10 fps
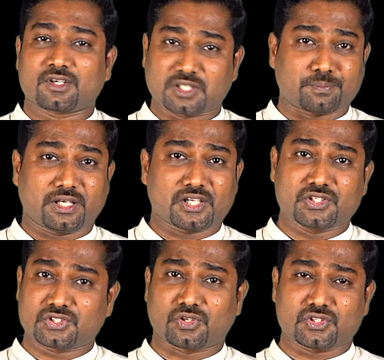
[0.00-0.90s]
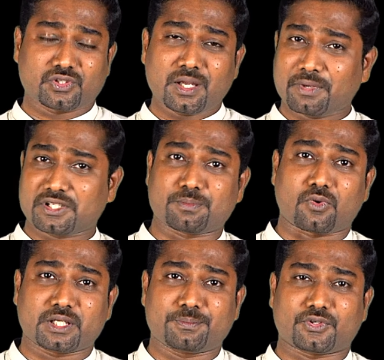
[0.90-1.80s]
So replication is also a
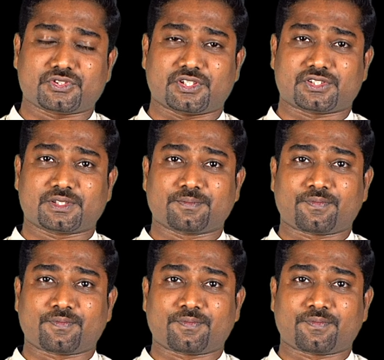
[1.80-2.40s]
metabolic process.